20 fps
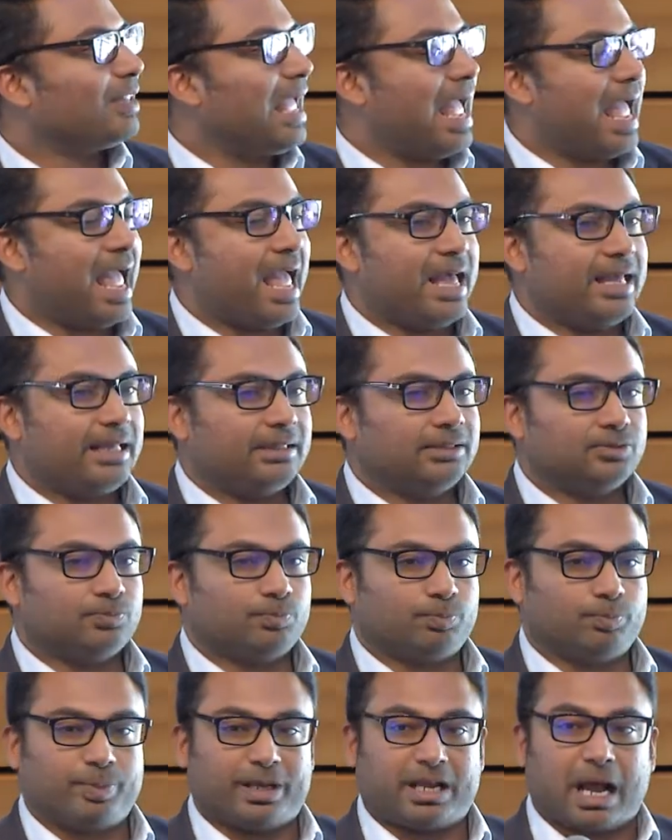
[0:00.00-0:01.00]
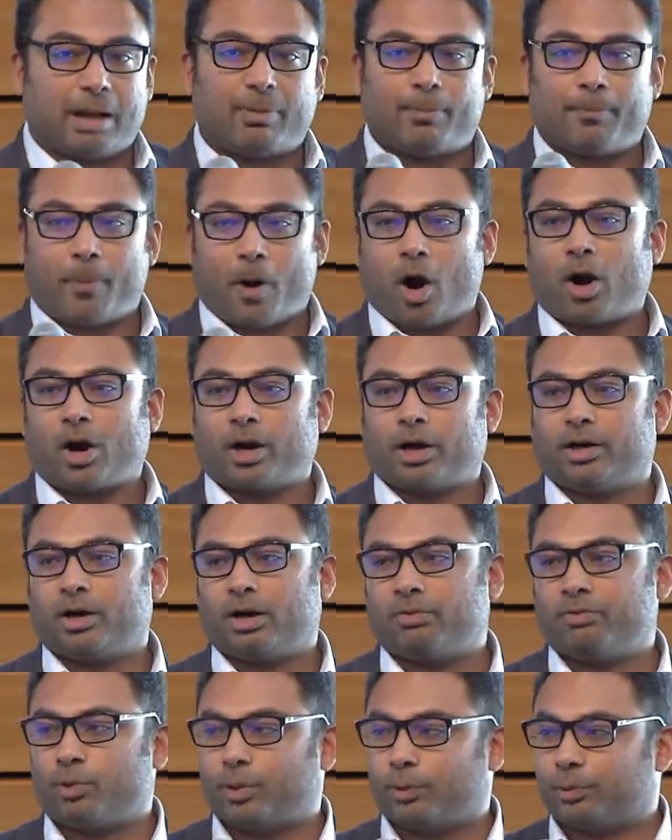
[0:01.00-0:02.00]
and become a part
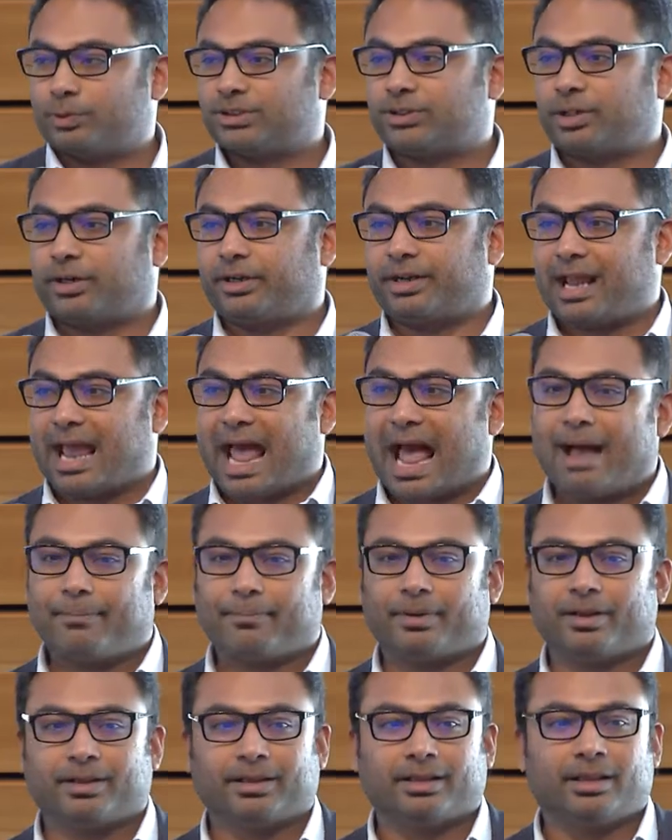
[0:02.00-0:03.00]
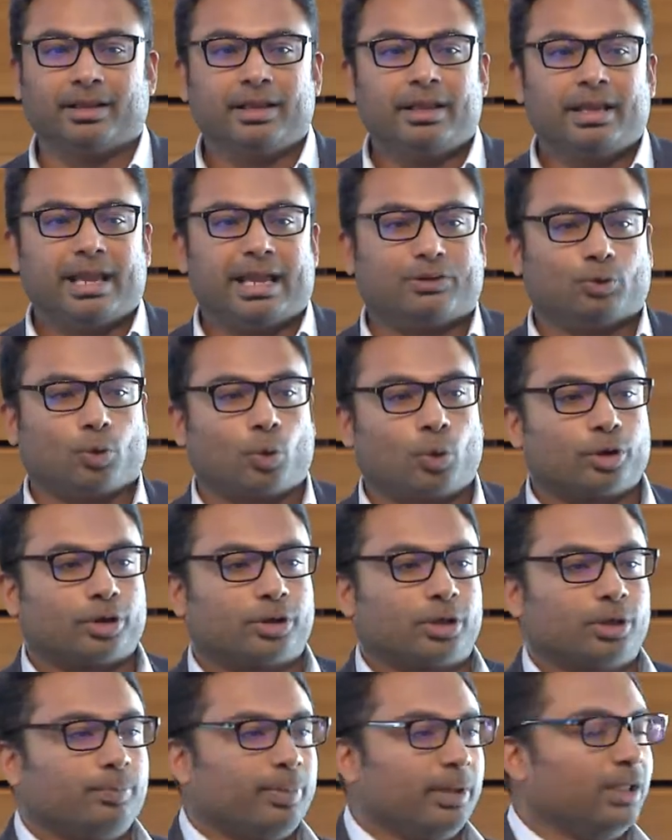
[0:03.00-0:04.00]
of what was starting to happen in
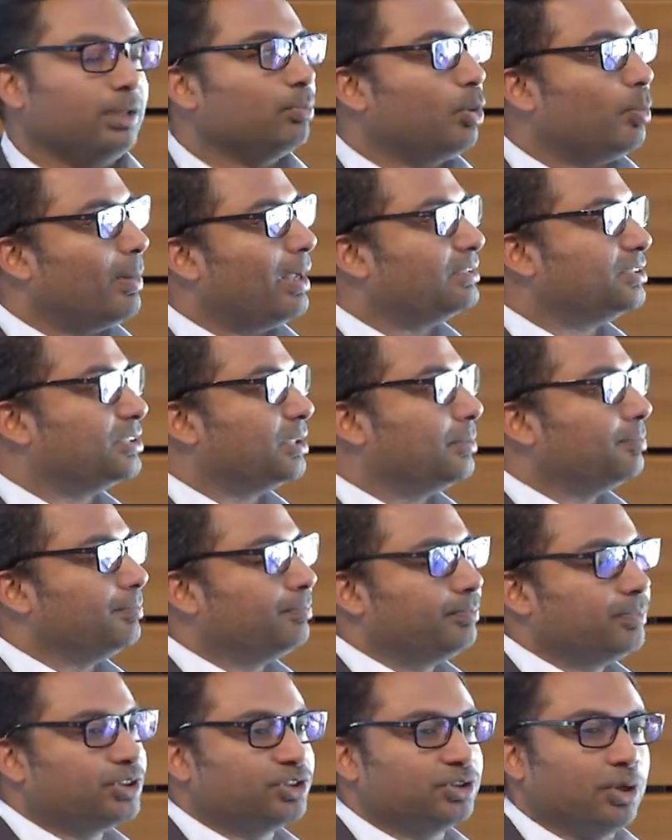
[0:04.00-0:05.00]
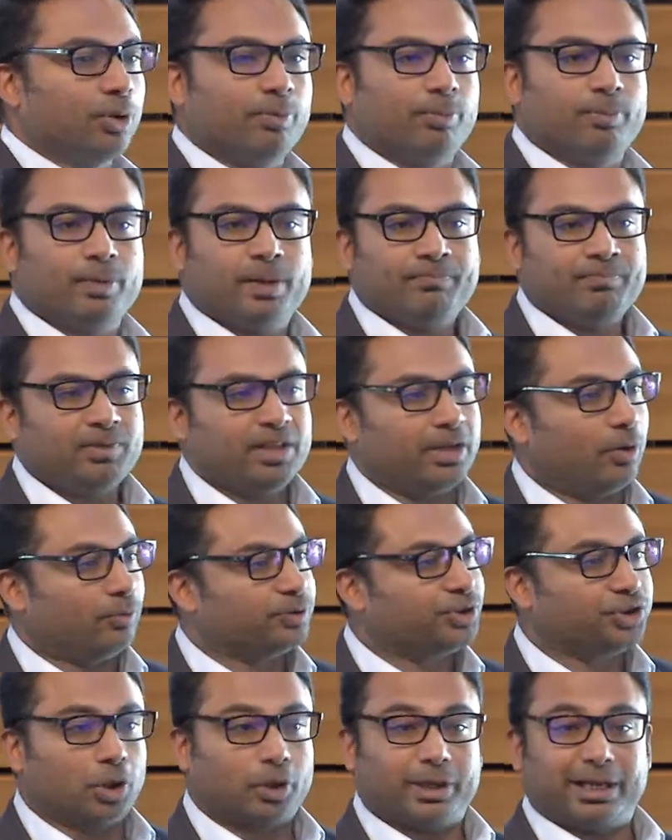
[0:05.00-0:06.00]
order to build momentum. So,
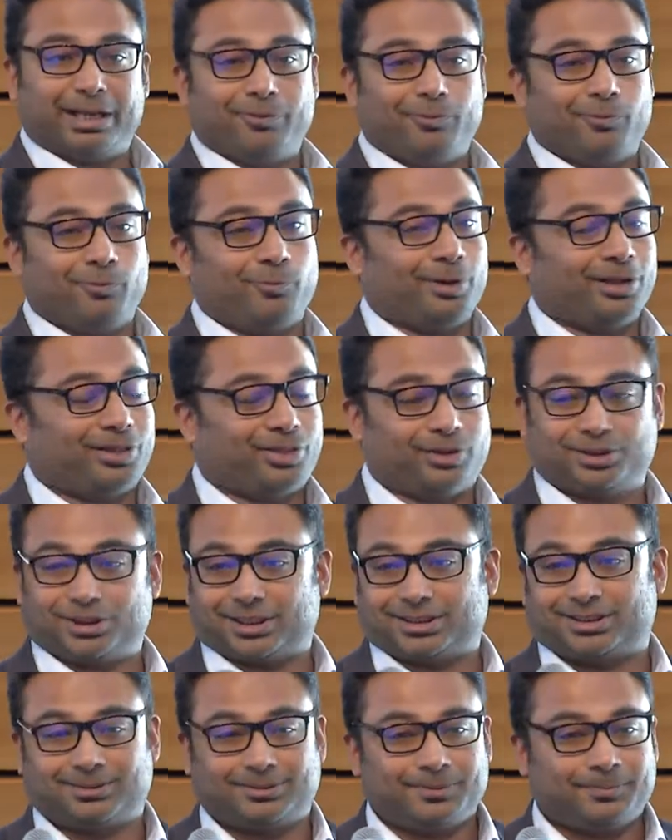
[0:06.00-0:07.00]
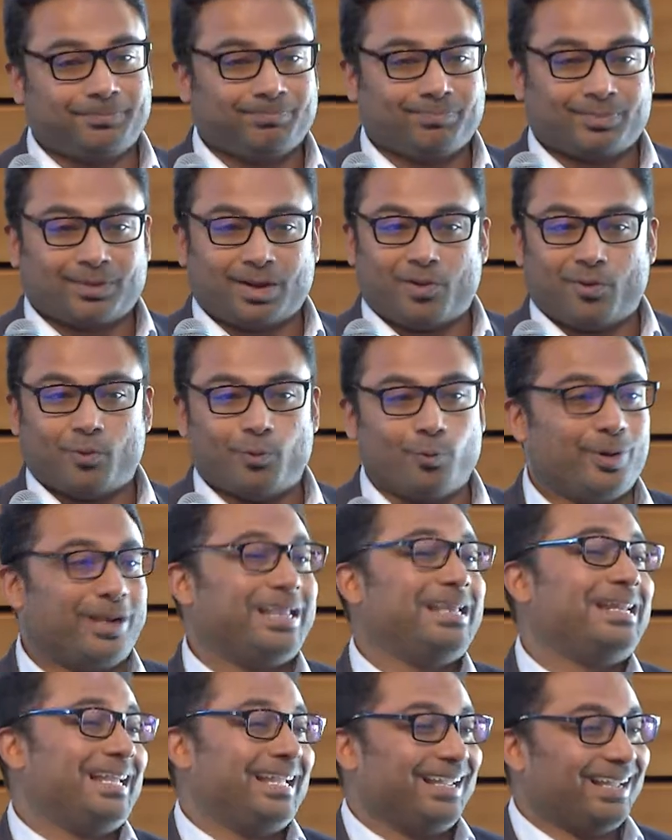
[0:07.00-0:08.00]
starting with just
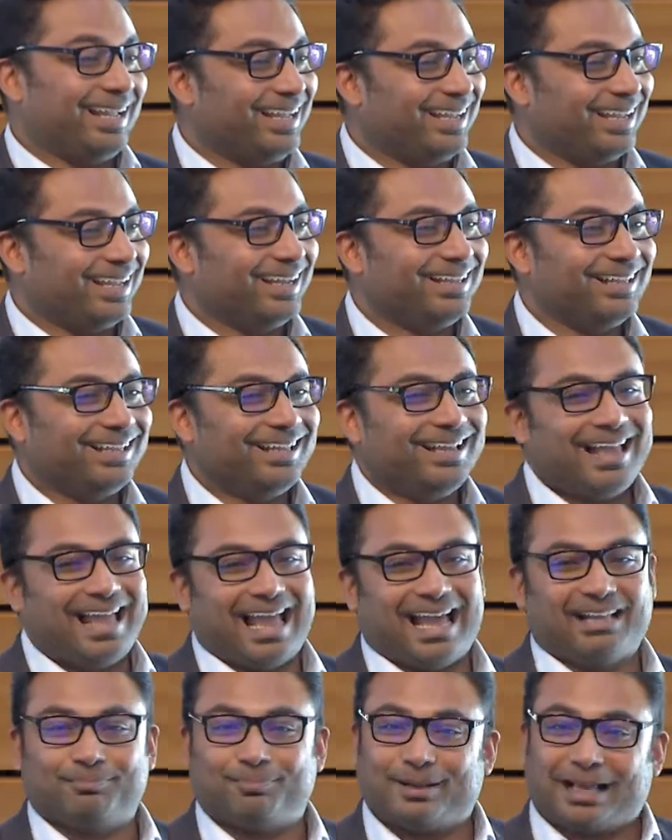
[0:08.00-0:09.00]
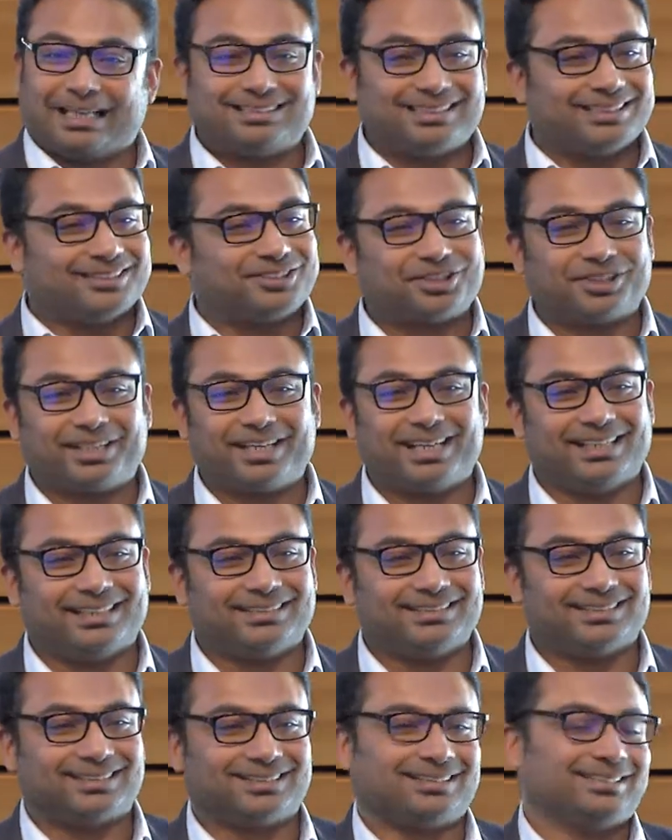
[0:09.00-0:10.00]
weeding and planting
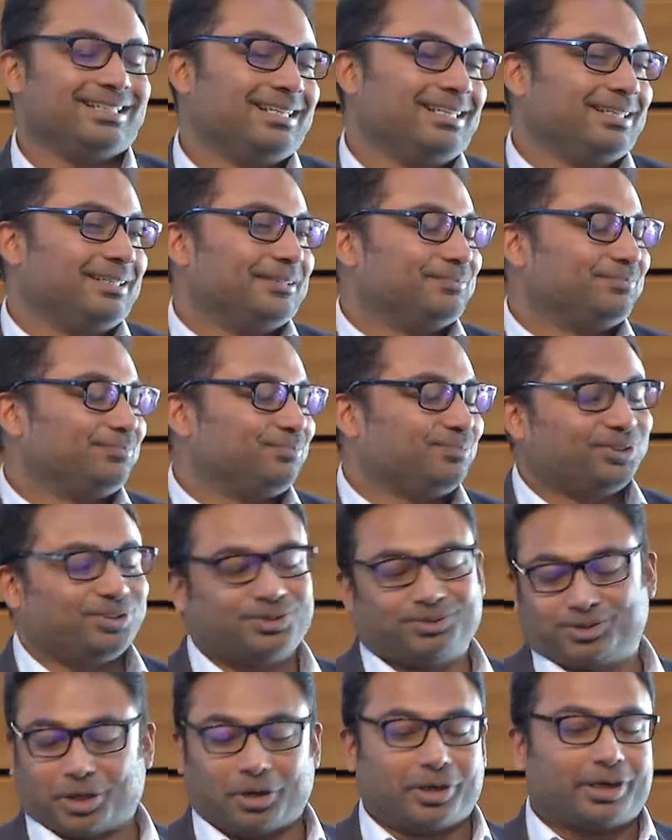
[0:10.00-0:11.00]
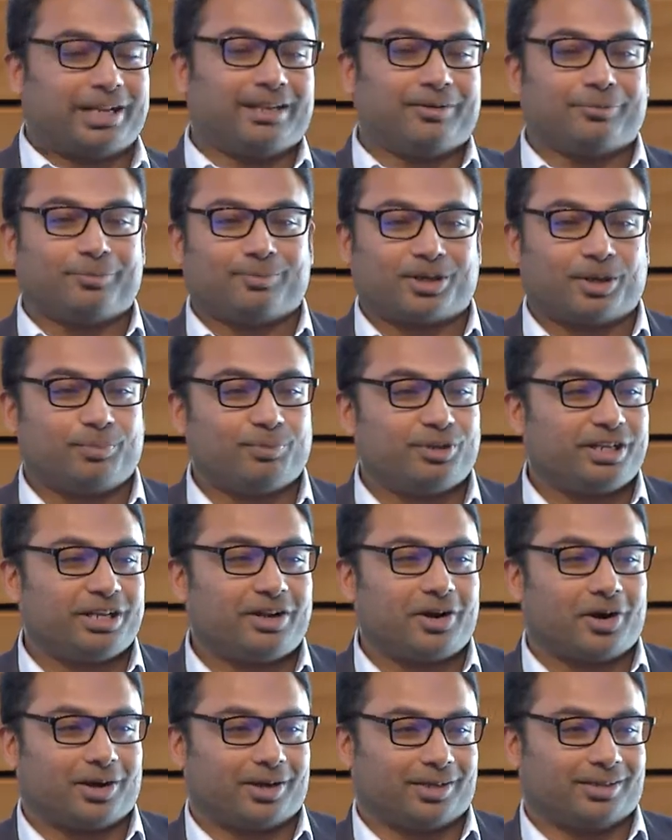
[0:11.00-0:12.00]
trees, starting community
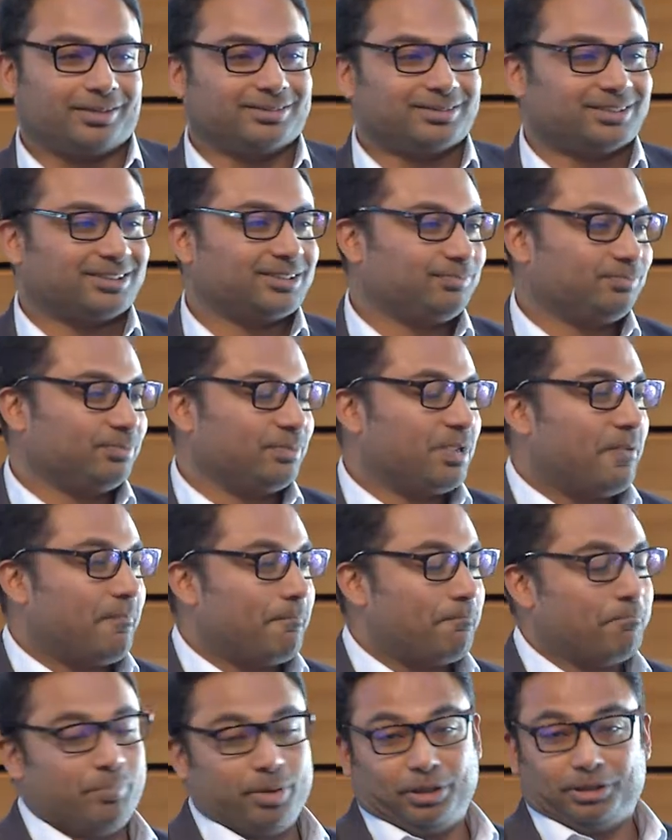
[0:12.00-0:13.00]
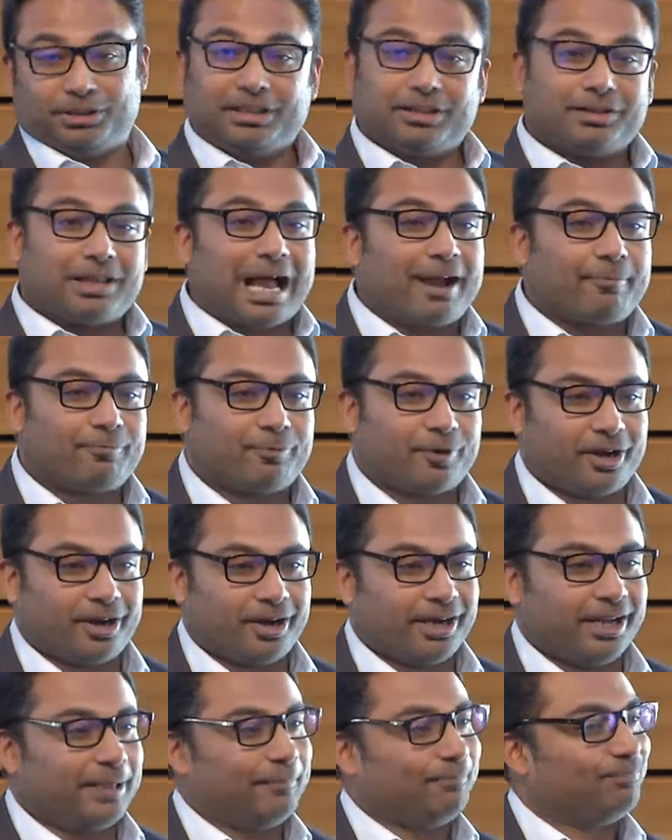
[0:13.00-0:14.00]
gardens, building a
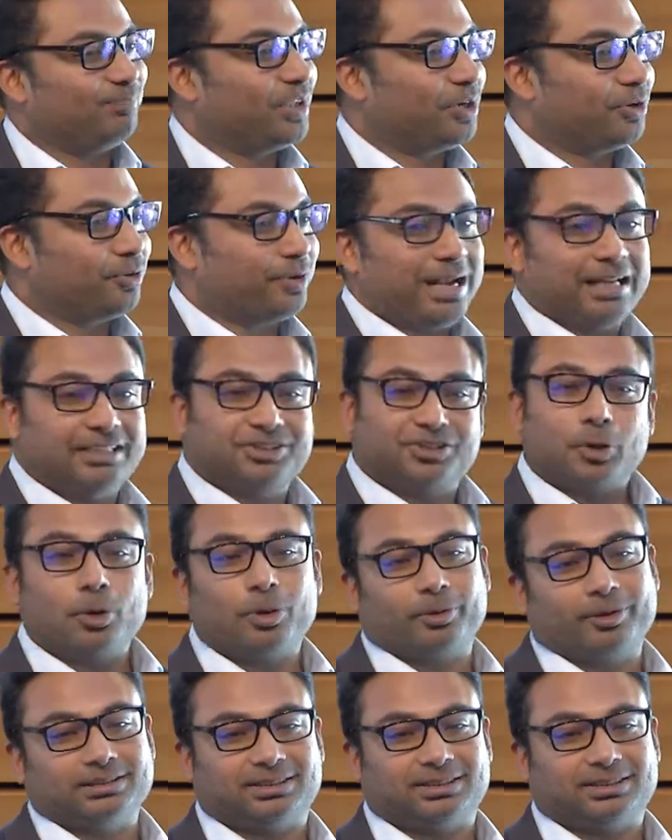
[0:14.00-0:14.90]
library, creating solar